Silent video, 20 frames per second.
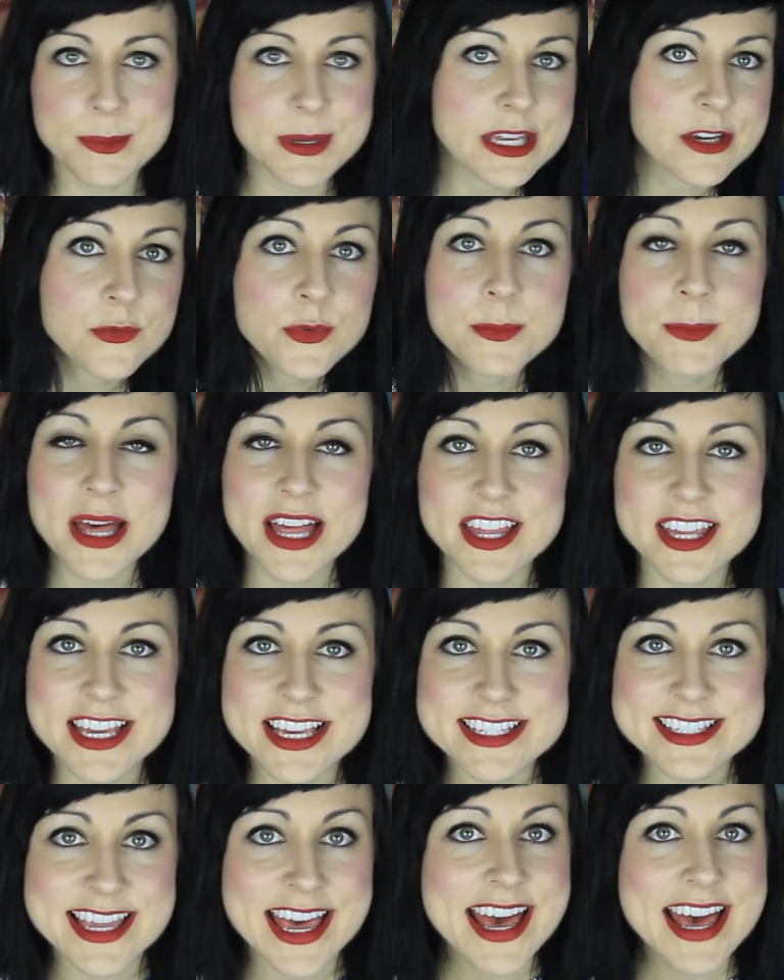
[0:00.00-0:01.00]
being
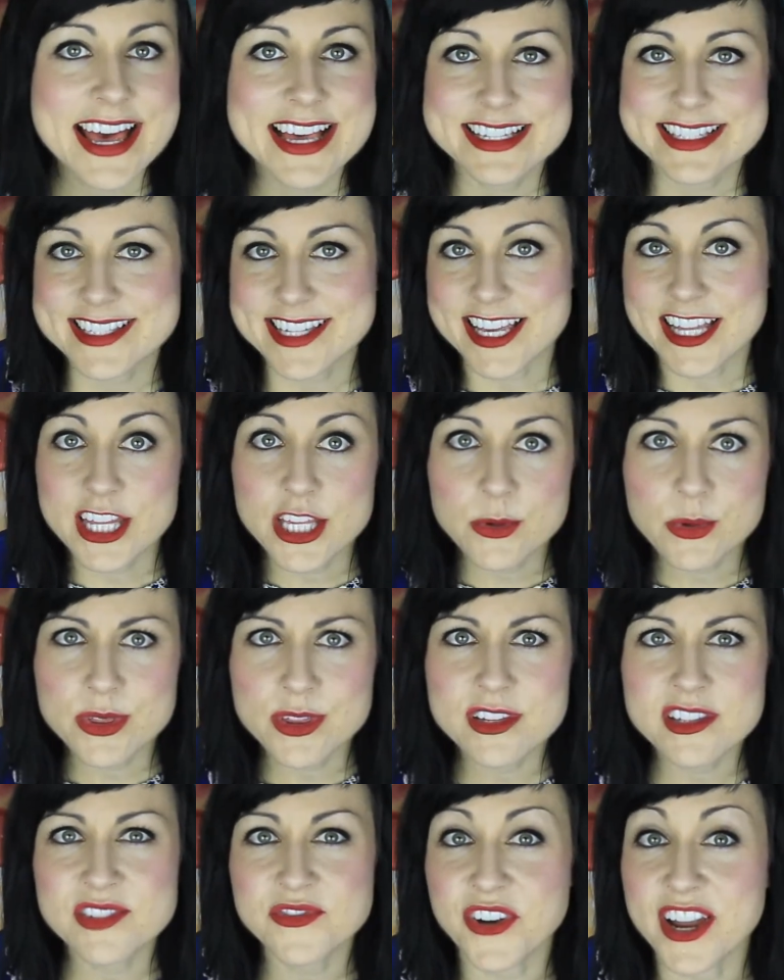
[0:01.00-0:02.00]
rebellious, sailing with
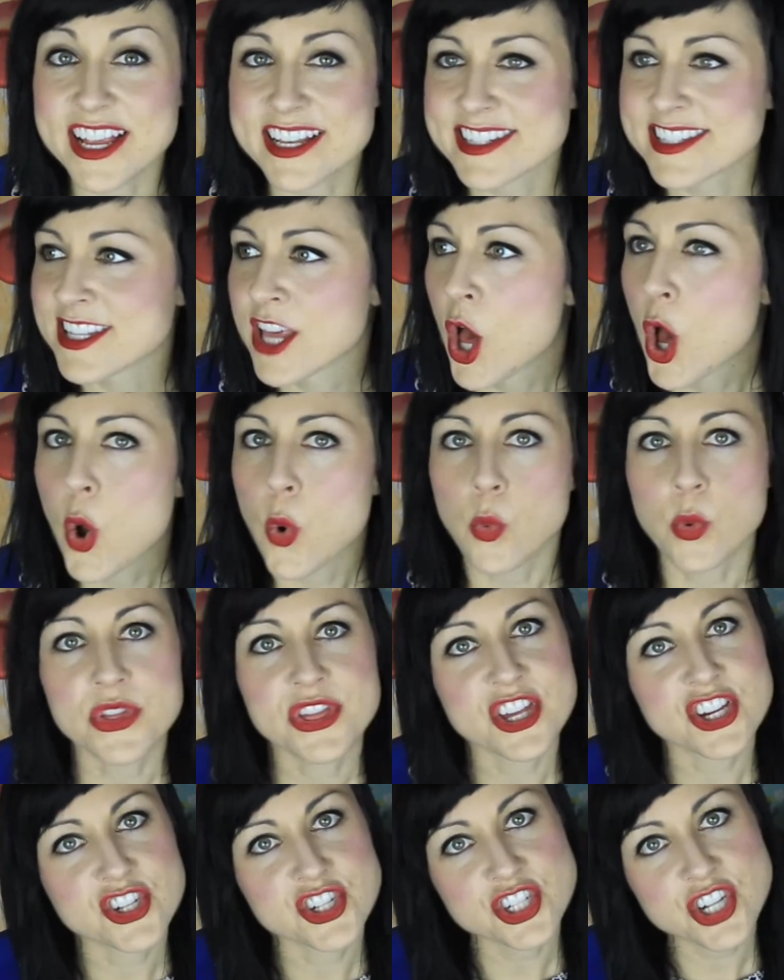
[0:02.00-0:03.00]
his friends,
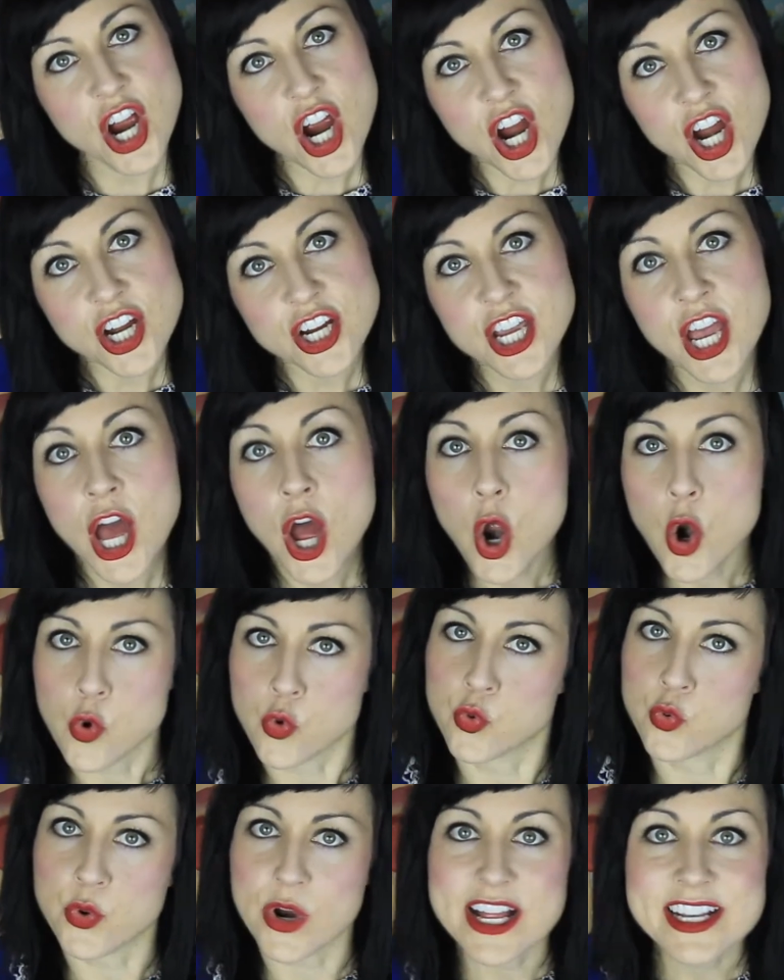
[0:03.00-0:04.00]
when the shark
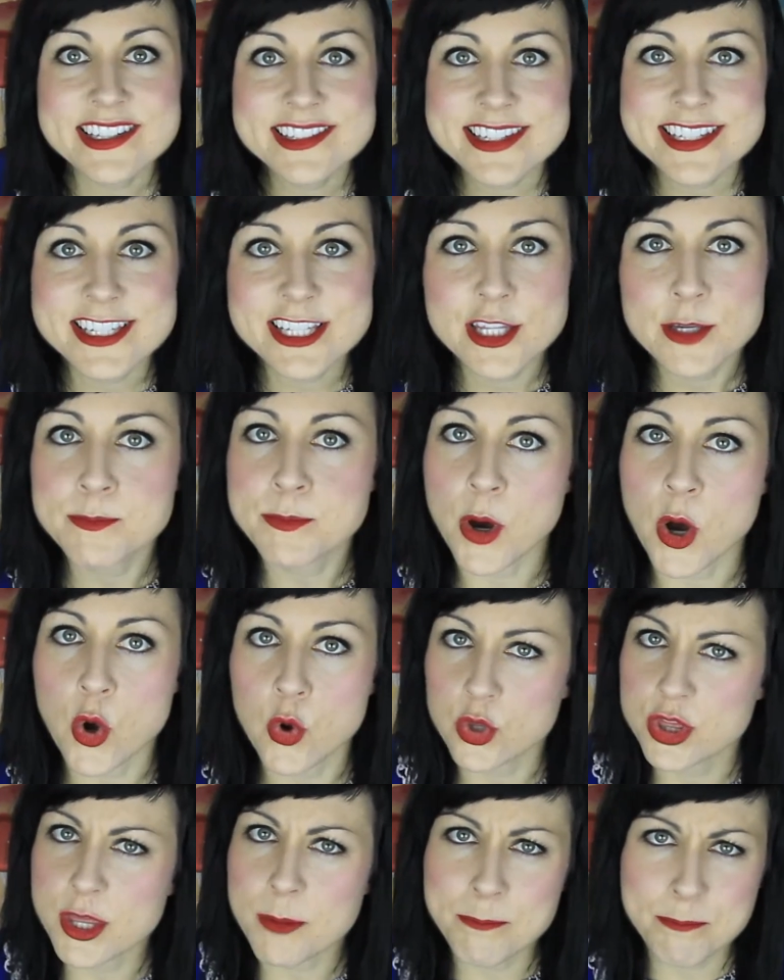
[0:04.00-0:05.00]
runs into the
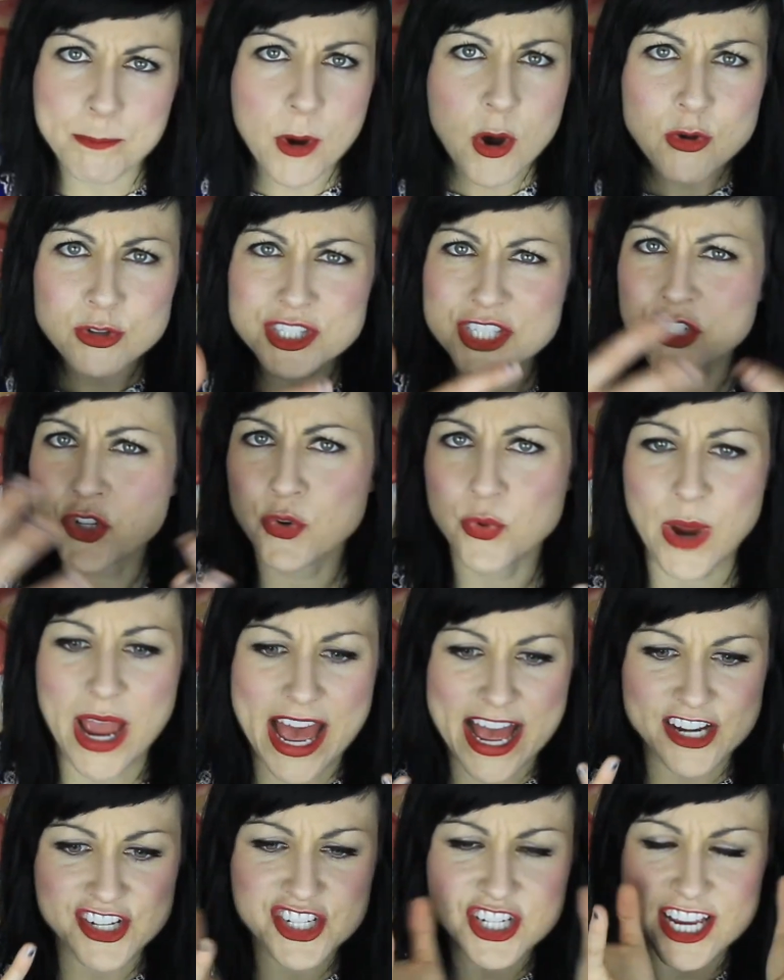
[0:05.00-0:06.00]
boat. The boats
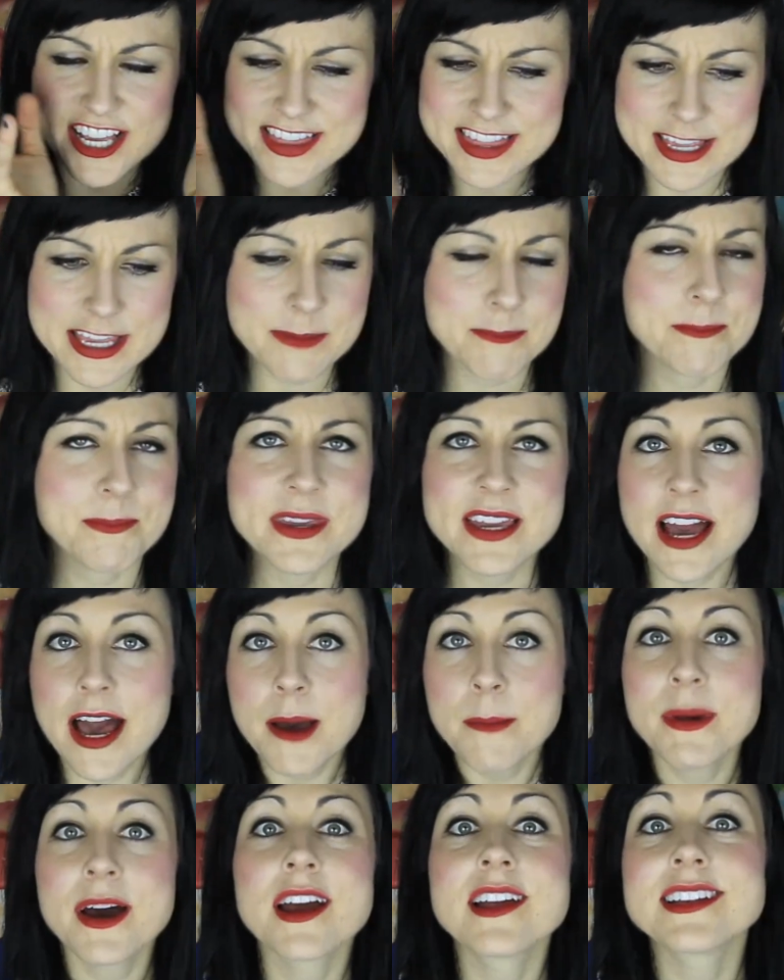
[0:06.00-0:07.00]
crash, they
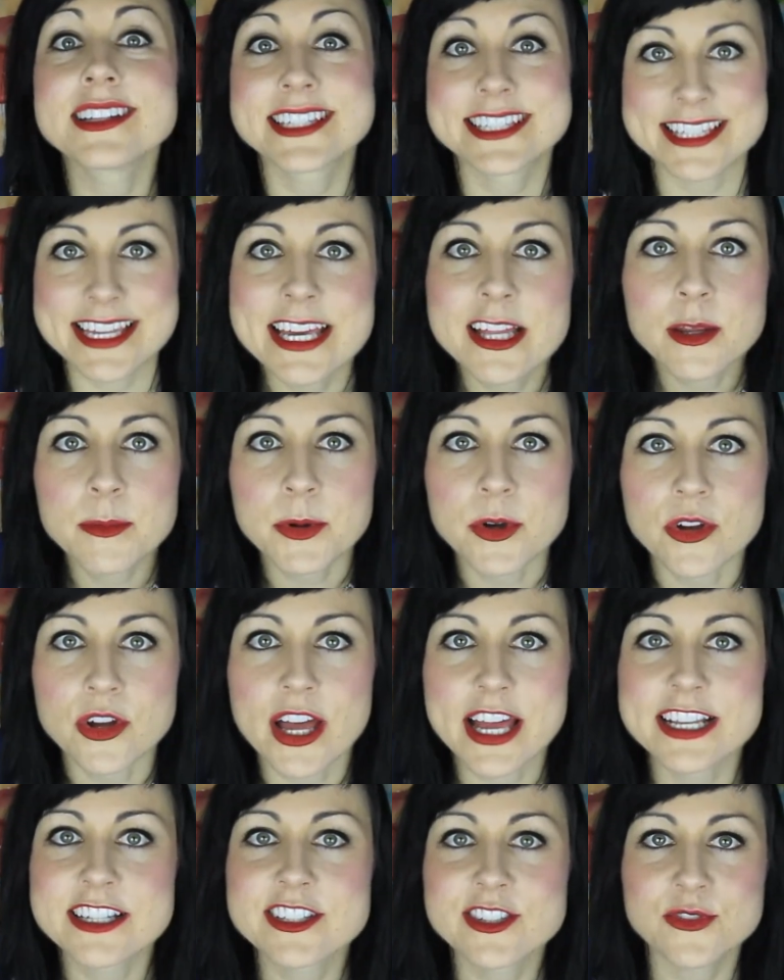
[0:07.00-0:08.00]
become unsailable,
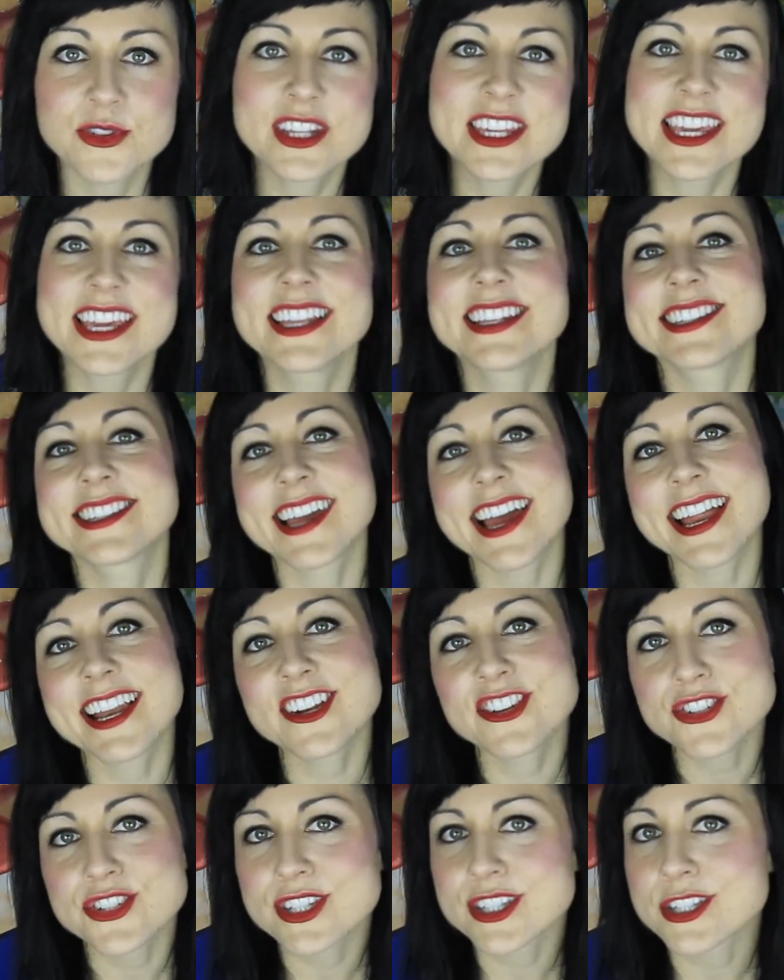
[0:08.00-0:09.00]
and so the kids
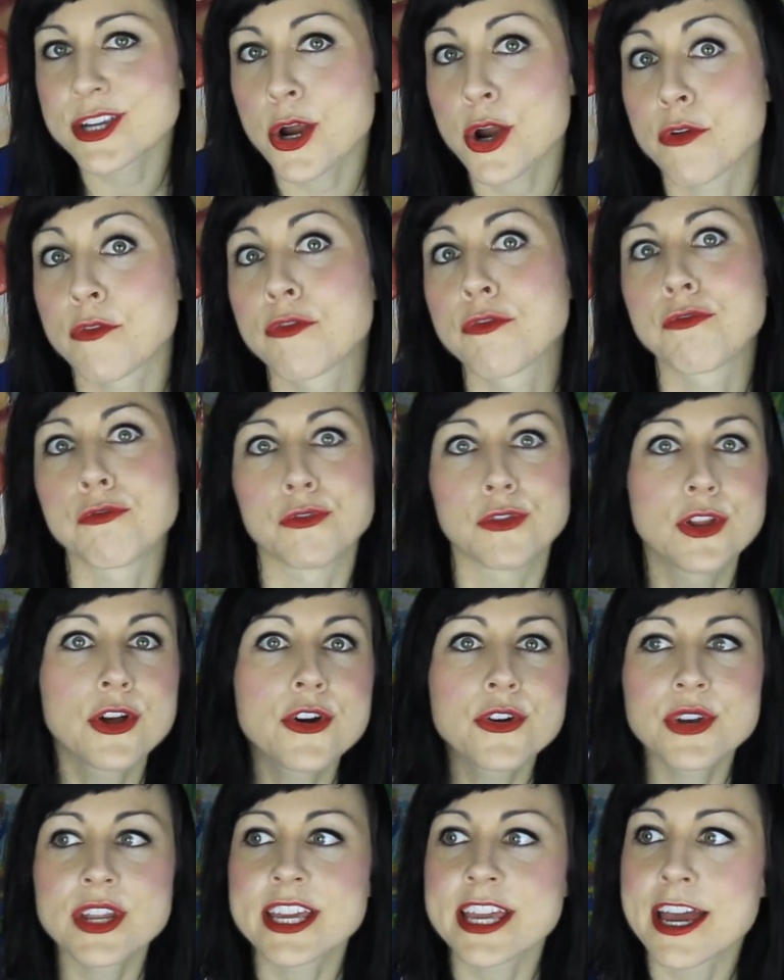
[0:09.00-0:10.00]
kind of just start
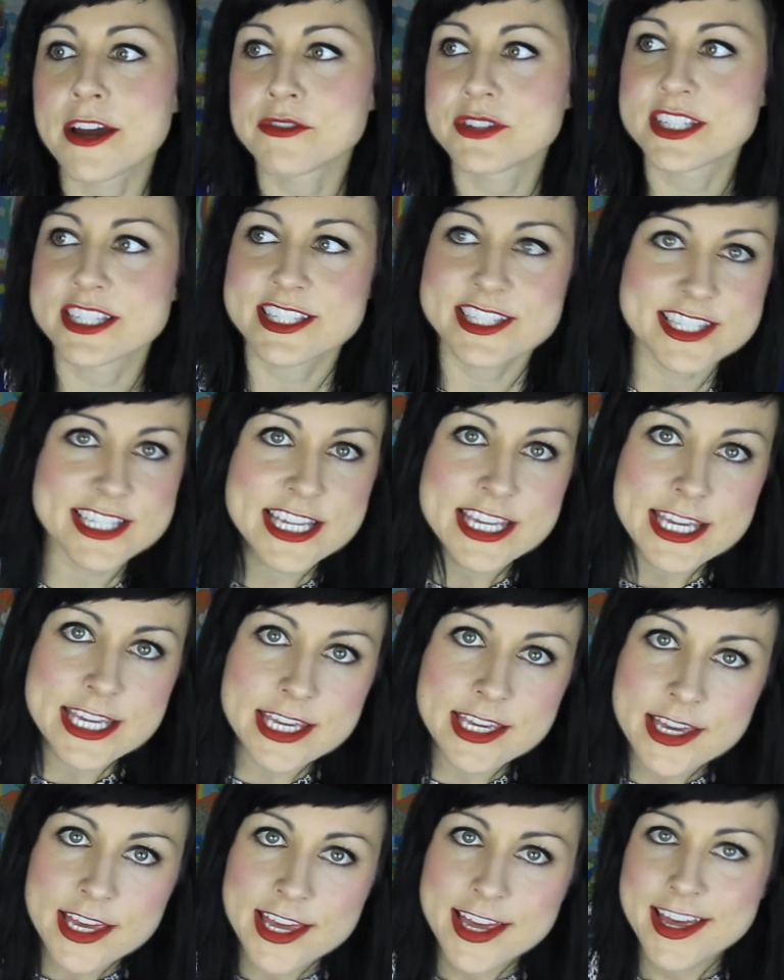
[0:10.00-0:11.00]
floating out to
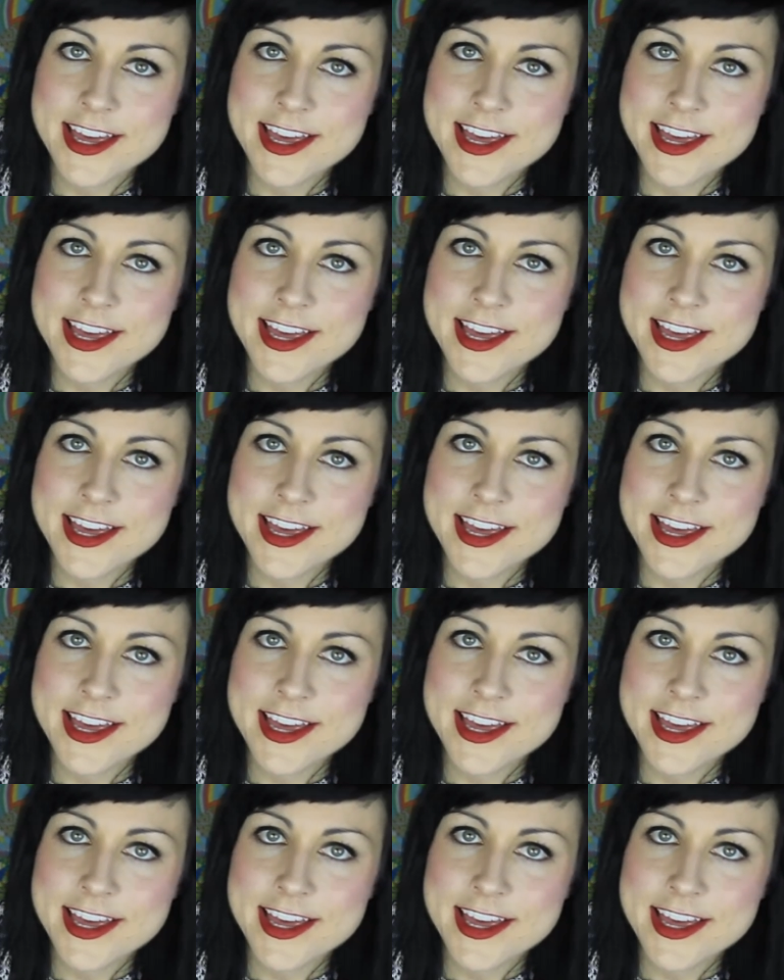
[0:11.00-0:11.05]
sea.